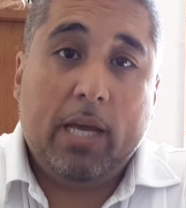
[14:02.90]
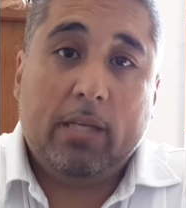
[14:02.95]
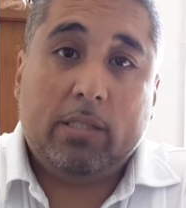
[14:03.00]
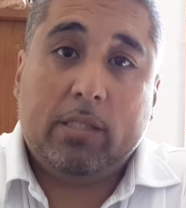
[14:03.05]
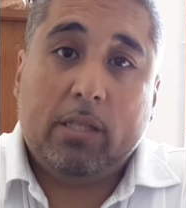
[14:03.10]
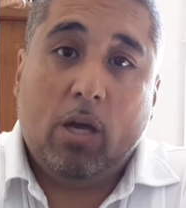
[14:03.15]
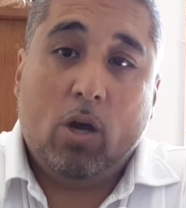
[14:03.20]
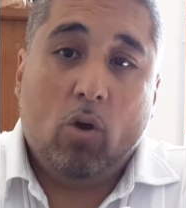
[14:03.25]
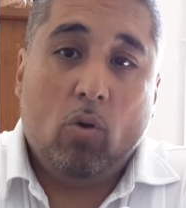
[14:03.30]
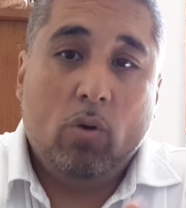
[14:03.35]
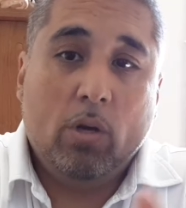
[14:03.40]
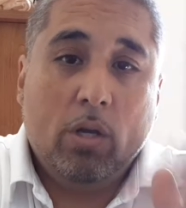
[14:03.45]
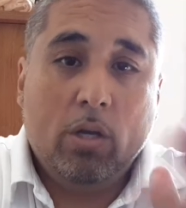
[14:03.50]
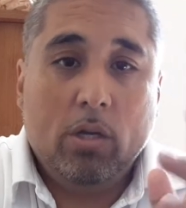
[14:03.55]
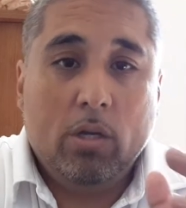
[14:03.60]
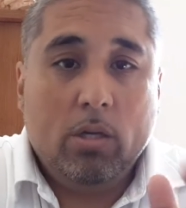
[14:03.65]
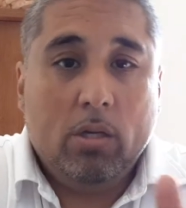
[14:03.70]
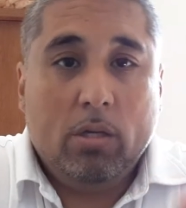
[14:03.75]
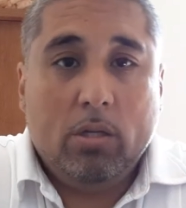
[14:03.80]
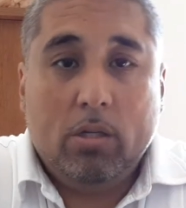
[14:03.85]
So
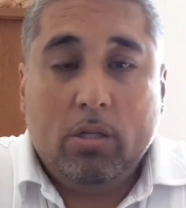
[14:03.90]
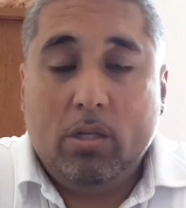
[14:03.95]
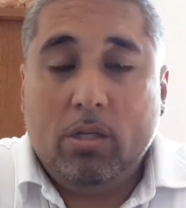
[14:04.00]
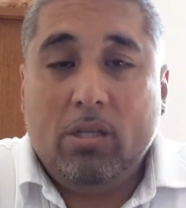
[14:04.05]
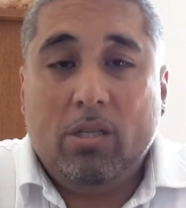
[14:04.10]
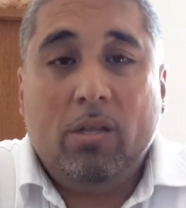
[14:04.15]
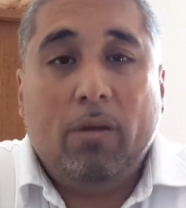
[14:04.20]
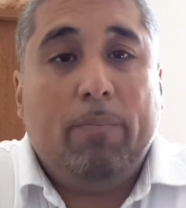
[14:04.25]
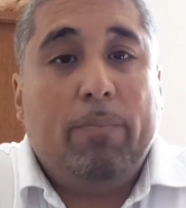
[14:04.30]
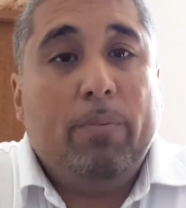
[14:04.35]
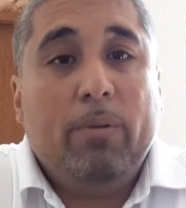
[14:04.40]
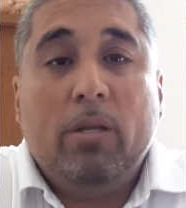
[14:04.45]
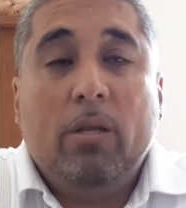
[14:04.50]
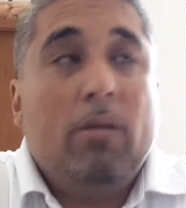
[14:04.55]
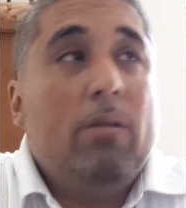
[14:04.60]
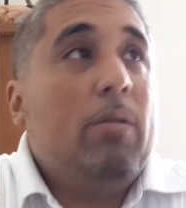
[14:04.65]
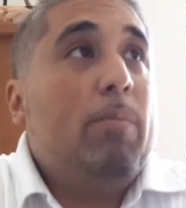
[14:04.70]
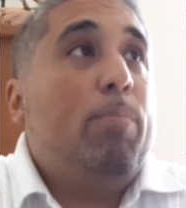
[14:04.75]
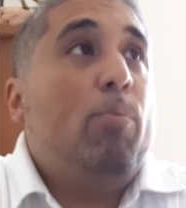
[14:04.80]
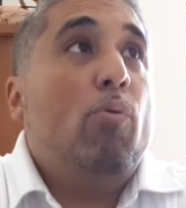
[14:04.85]

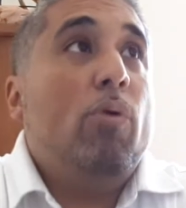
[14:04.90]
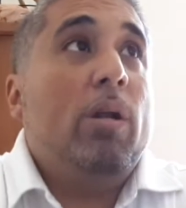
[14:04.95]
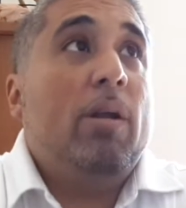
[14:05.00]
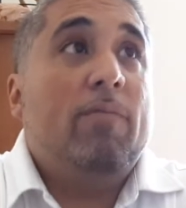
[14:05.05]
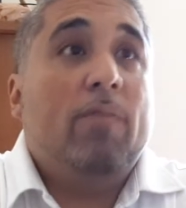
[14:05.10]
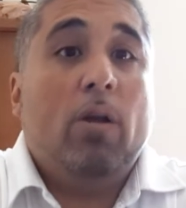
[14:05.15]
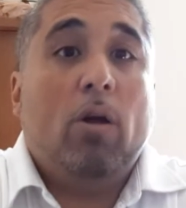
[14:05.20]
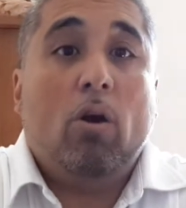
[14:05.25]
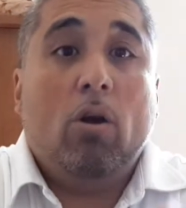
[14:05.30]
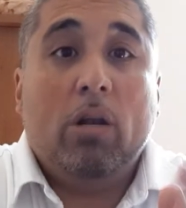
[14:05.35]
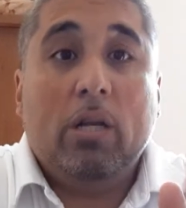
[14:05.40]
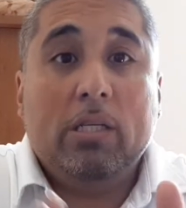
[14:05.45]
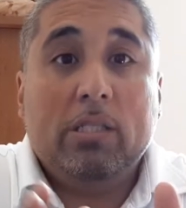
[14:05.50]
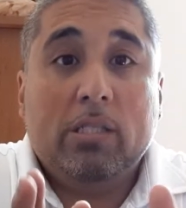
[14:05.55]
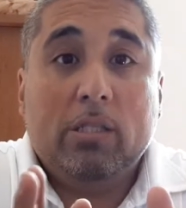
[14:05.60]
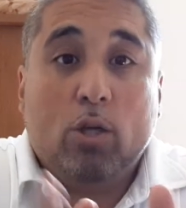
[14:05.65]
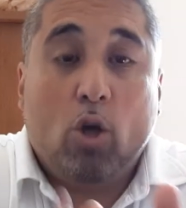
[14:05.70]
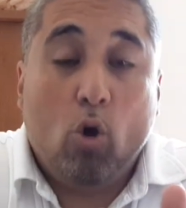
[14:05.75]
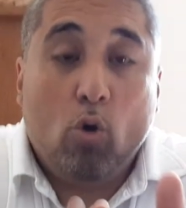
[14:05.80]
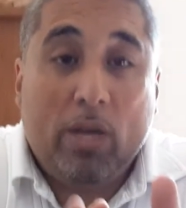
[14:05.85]
the point of it all
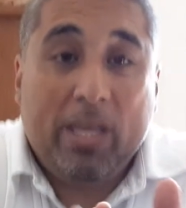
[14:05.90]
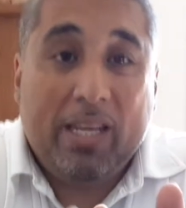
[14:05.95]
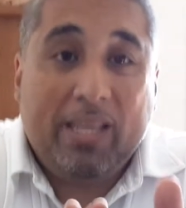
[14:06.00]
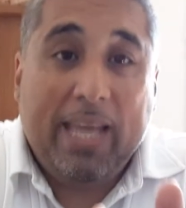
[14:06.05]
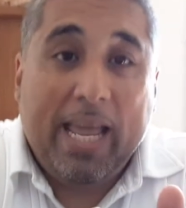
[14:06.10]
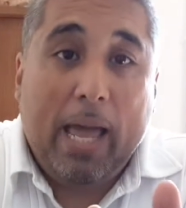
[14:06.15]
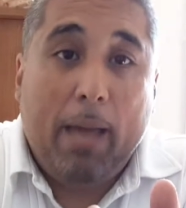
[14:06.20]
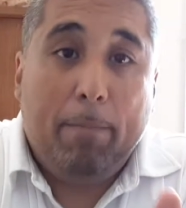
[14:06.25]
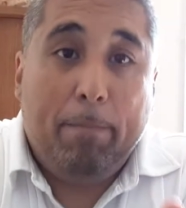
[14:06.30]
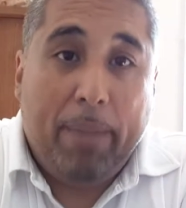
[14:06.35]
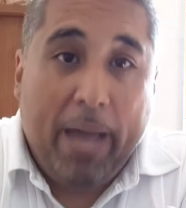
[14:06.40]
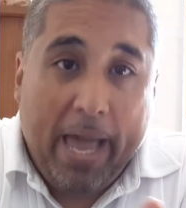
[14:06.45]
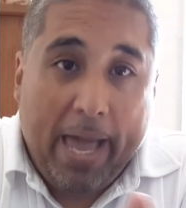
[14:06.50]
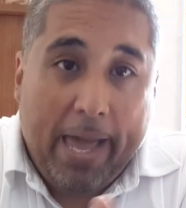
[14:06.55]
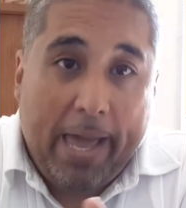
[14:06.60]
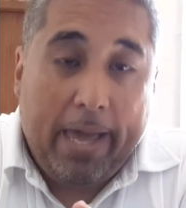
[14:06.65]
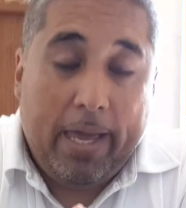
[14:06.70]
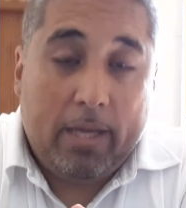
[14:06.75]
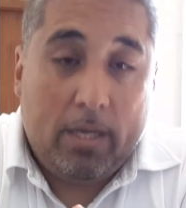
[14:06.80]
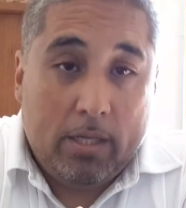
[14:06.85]
is go get that
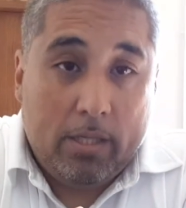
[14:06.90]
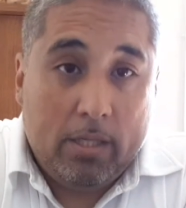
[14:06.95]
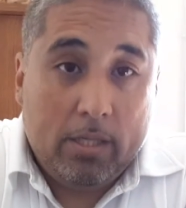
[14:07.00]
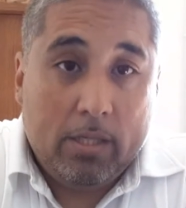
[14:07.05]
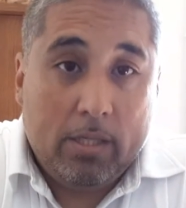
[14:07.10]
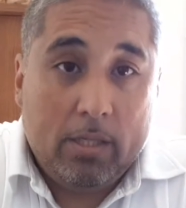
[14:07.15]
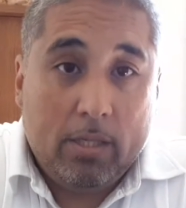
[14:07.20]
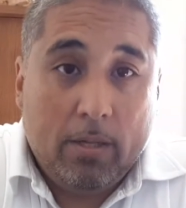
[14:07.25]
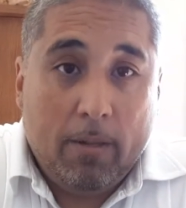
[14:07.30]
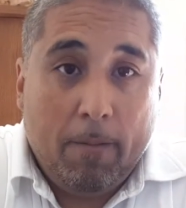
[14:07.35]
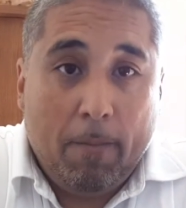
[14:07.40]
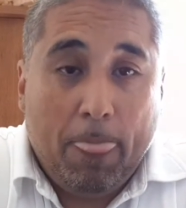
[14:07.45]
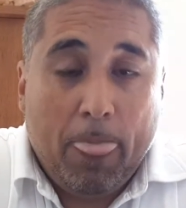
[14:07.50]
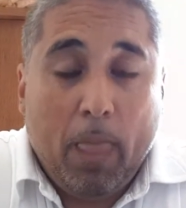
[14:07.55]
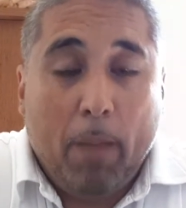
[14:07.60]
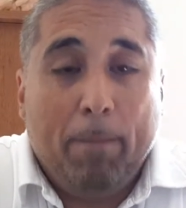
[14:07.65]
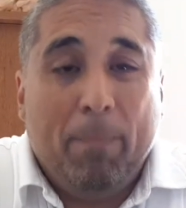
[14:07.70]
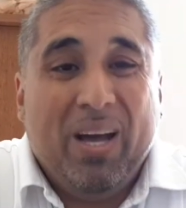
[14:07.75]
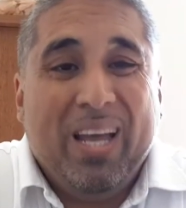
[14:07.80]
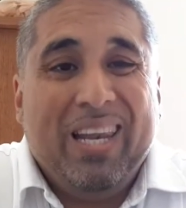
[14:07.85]
bag,
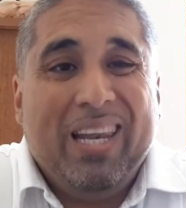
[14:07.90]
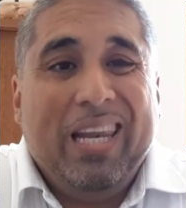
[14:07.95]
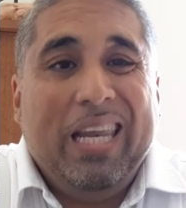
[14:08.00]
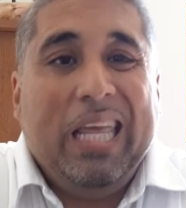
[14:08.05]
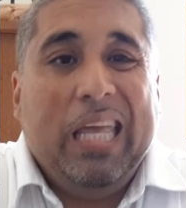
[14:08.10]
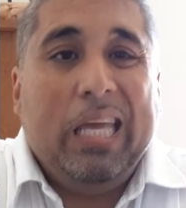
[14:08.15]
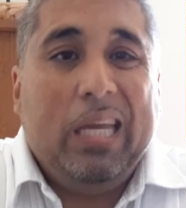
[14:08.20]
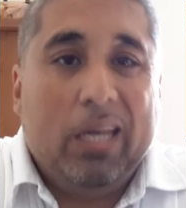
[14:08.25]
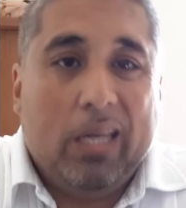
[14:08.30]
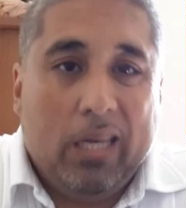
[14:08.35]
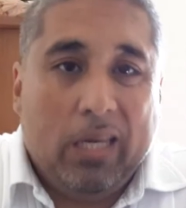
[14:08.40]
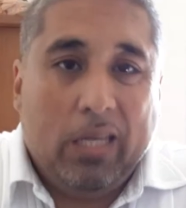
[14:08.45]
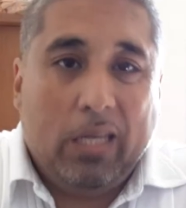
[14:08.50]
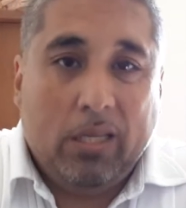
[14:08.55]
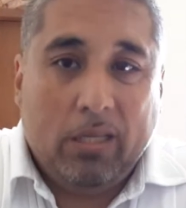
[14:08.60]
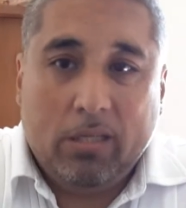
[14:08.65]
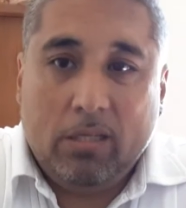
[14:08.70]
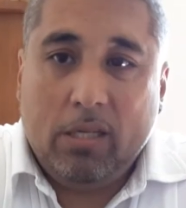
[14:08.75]
but legally.